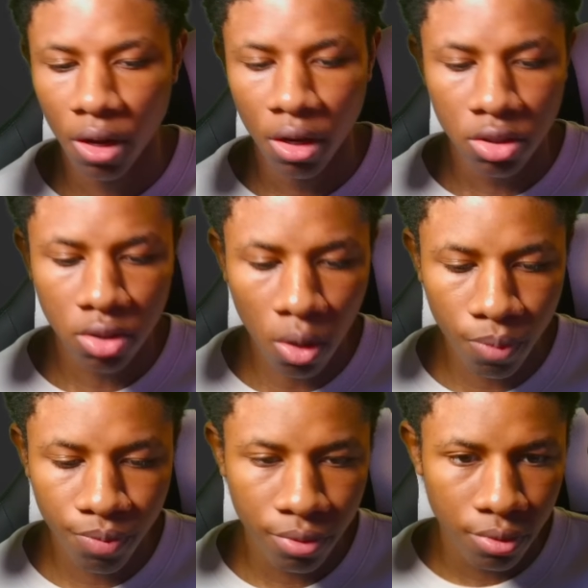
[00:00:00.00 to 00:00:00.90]
So
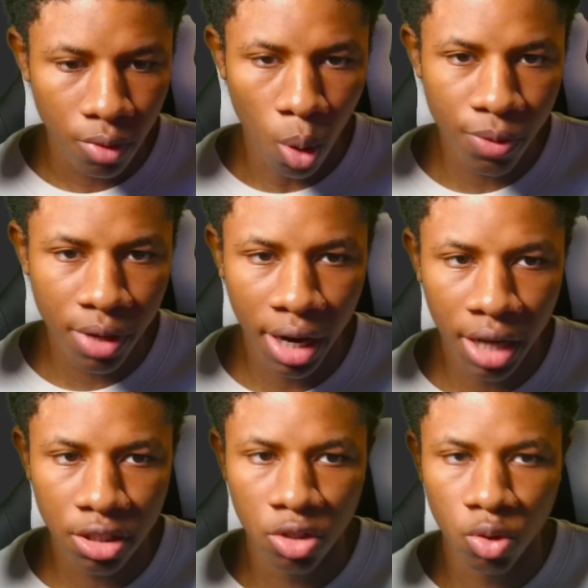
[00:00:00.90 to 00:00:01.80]
hopefully you guys
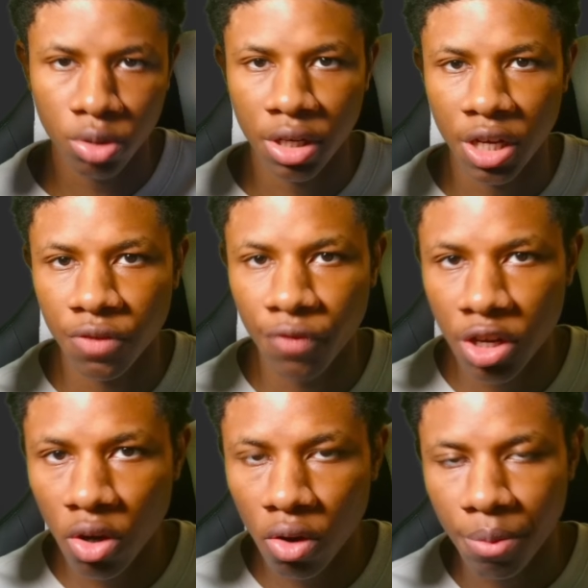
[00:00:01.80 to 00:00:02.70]
enjoyed today's
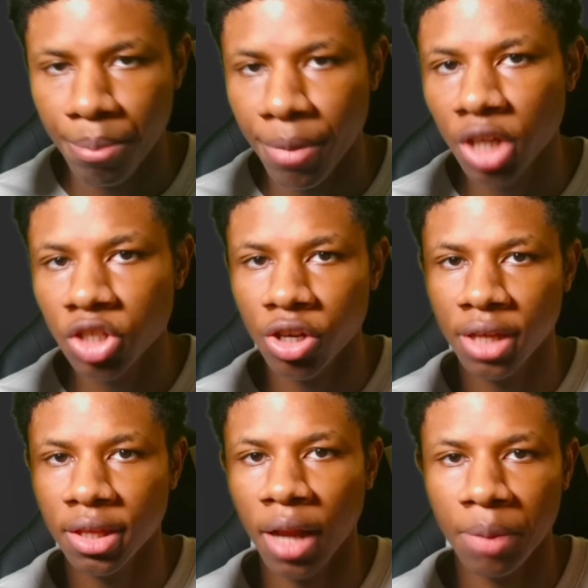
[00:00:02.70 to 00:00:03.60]
video. Make sure you hit the
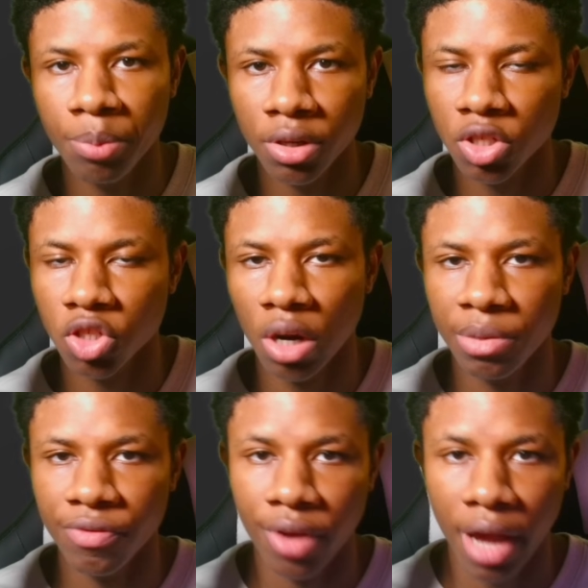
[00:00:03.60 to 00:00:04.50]
like button, subscribe
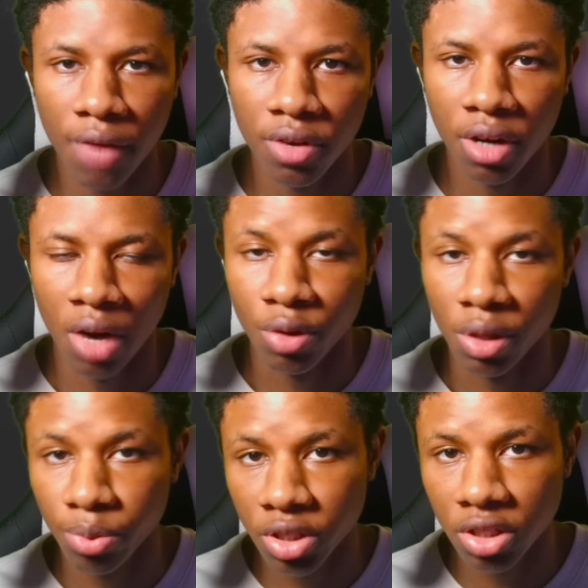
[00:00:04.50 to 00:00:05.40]
if you haven't. I really
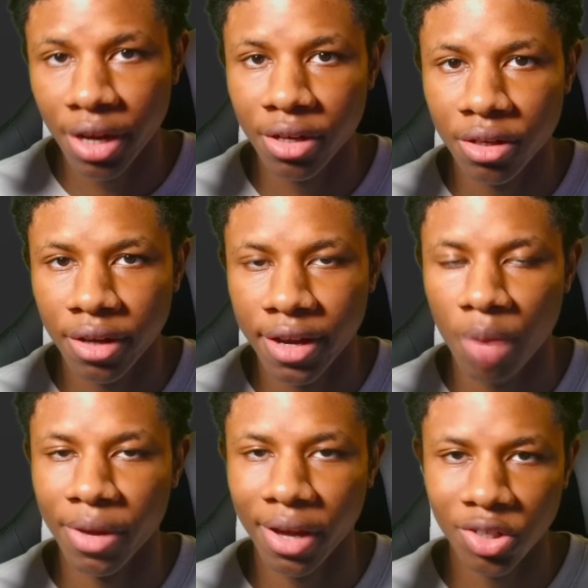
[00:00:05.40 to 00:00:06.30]
appreciate it, and I'll be
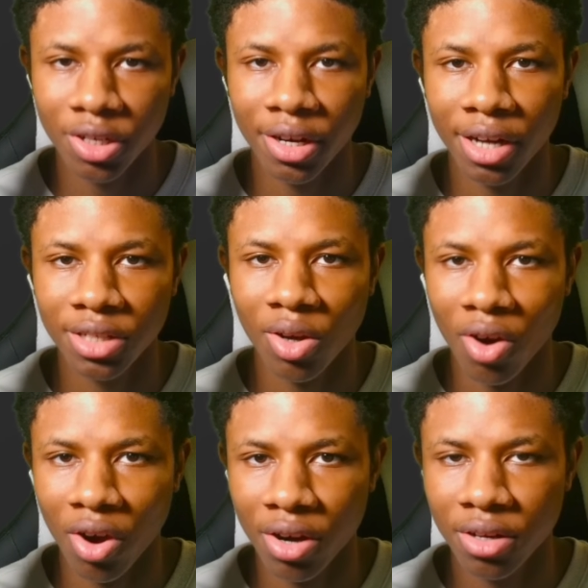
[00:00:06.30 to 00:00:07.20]
catching you guys
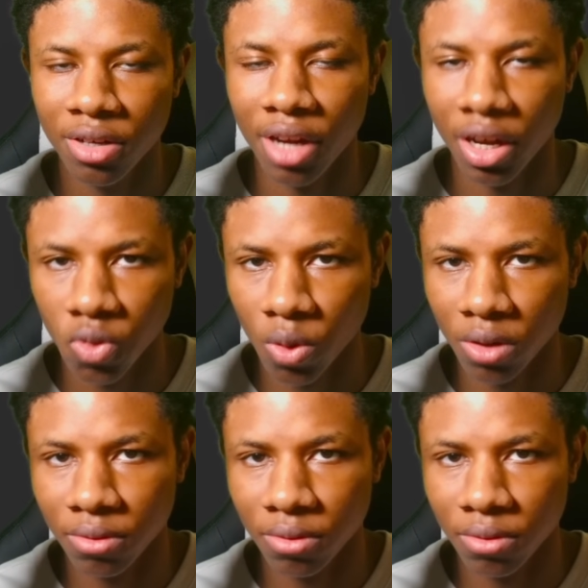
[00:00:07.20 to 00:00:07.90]
on the next one.